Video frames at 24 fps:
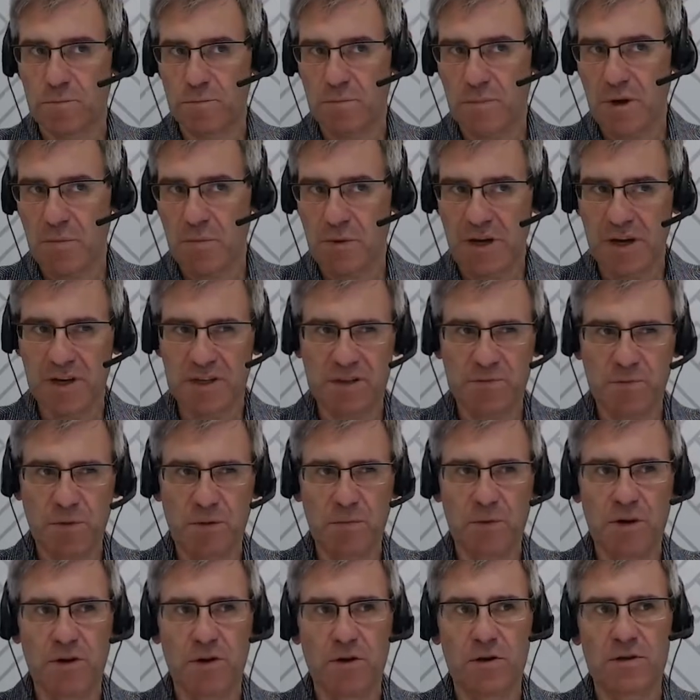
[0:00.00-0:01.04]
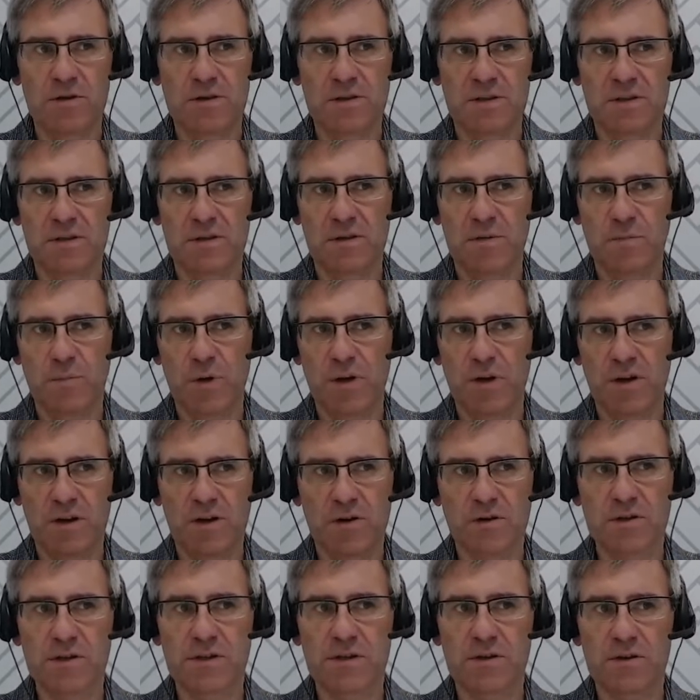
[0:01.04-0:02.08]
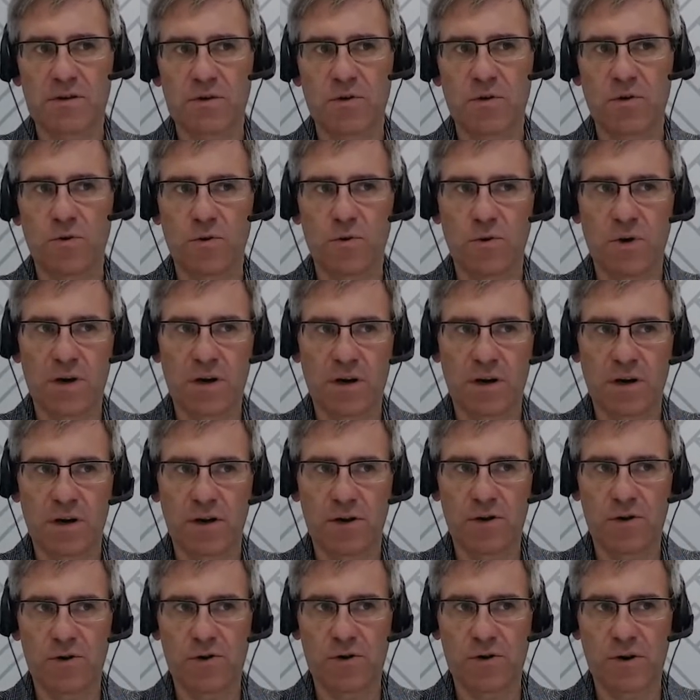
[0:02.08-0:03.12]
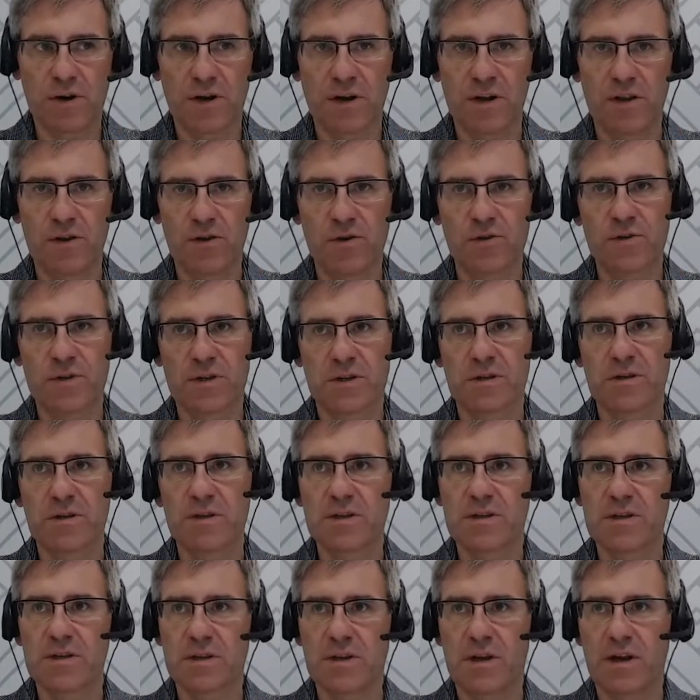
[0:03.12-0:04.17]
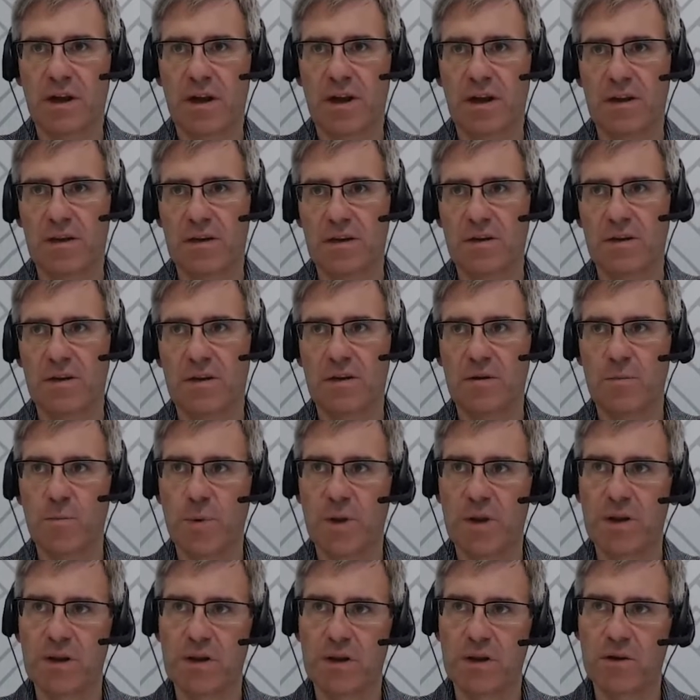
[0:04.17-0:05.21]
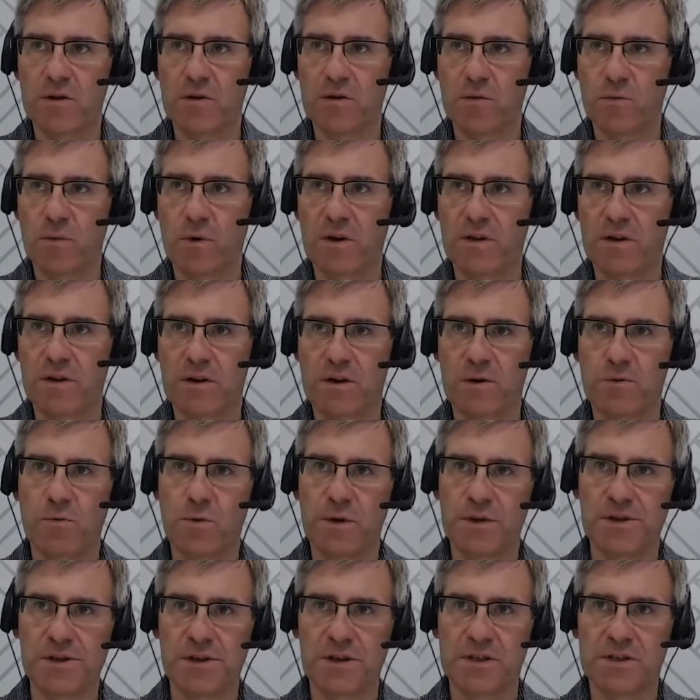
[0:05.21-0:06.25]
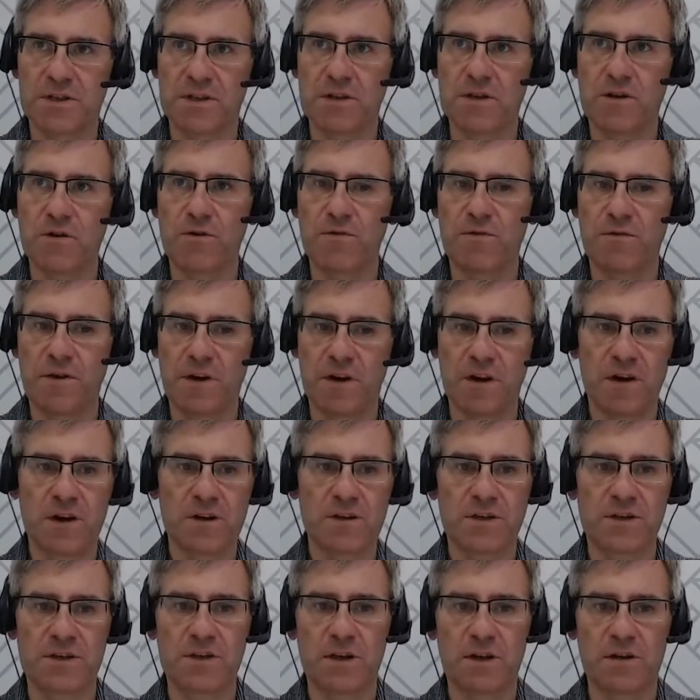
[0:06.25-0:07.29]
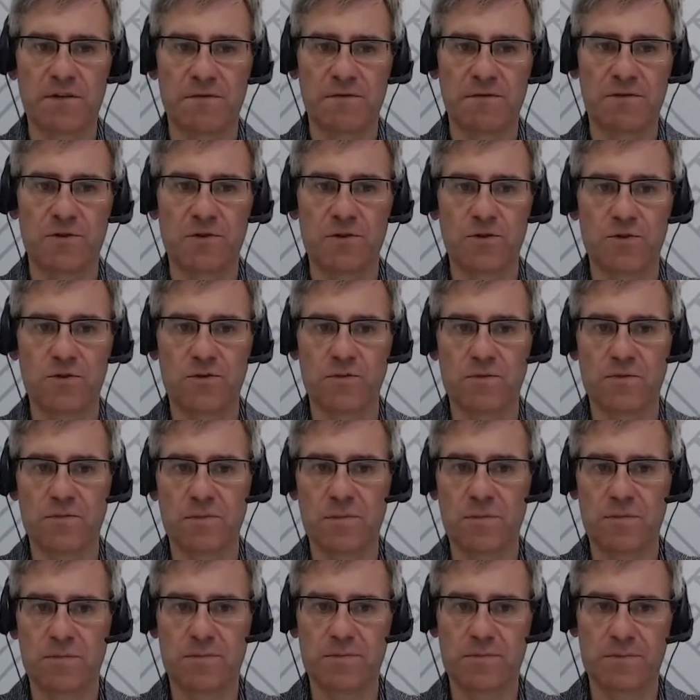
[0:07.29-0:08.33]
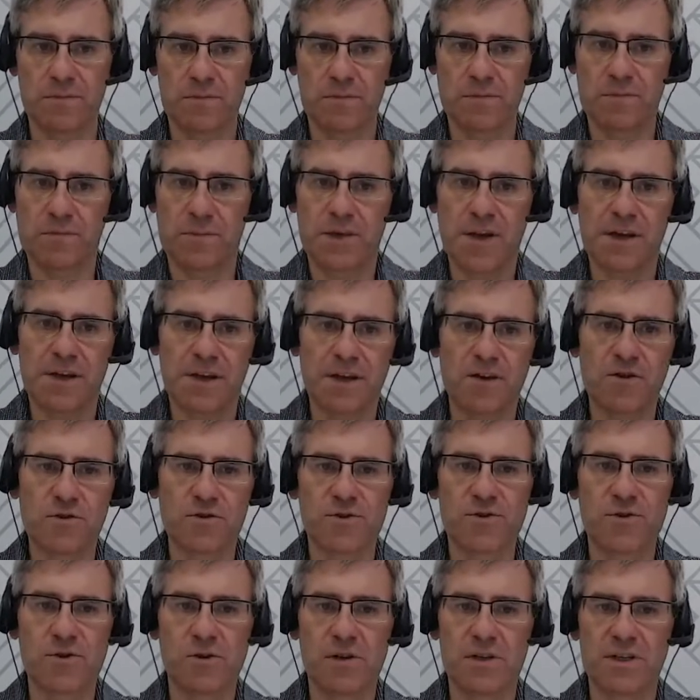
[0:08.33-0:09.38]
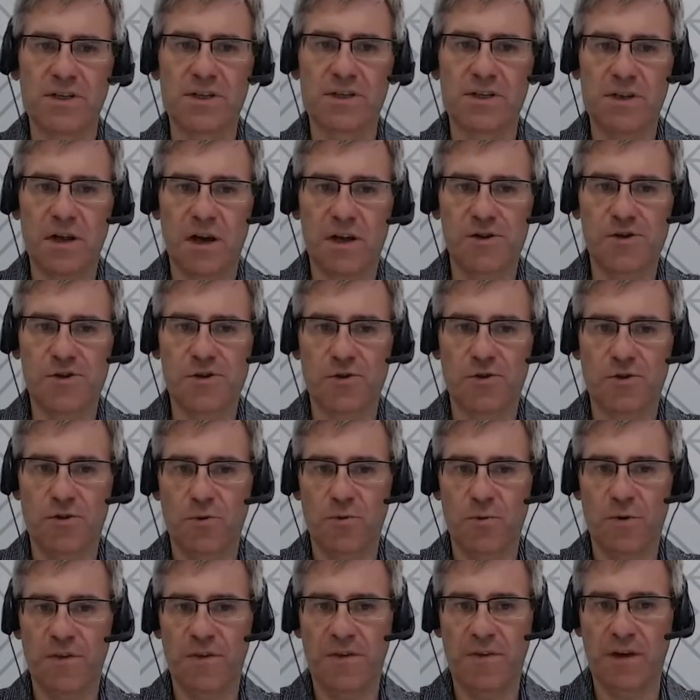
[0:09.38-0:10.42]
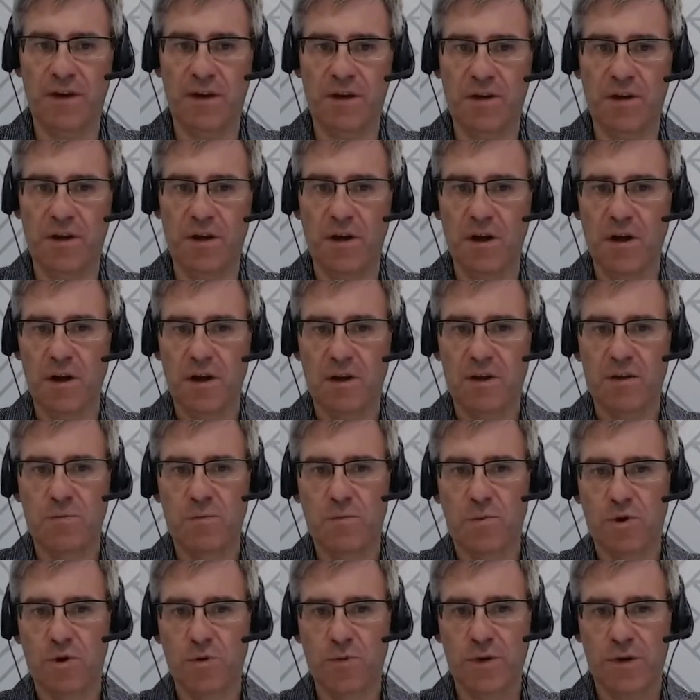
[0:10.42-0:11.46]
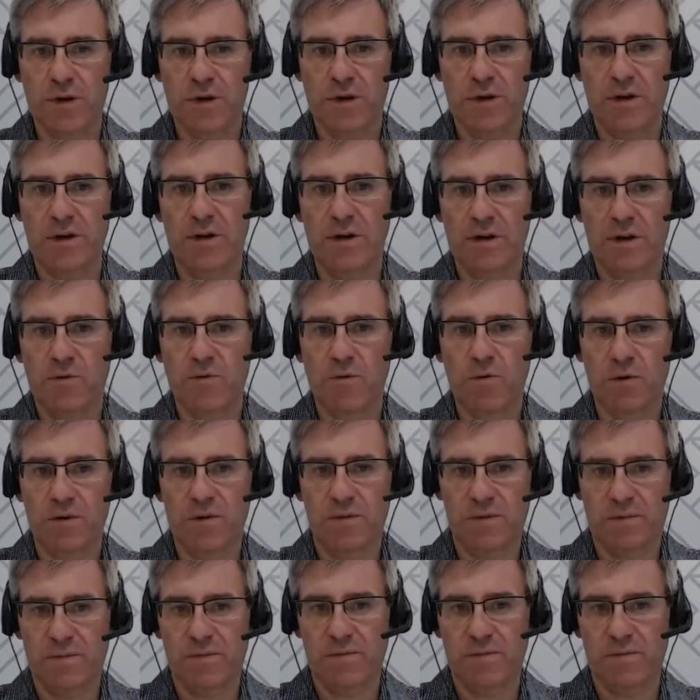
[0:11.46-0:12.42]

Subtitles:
Maybe yes, maybe not, depending also who are your end users, and depending on whether we just confine ourselves to lighting control as such, or we think broader, like what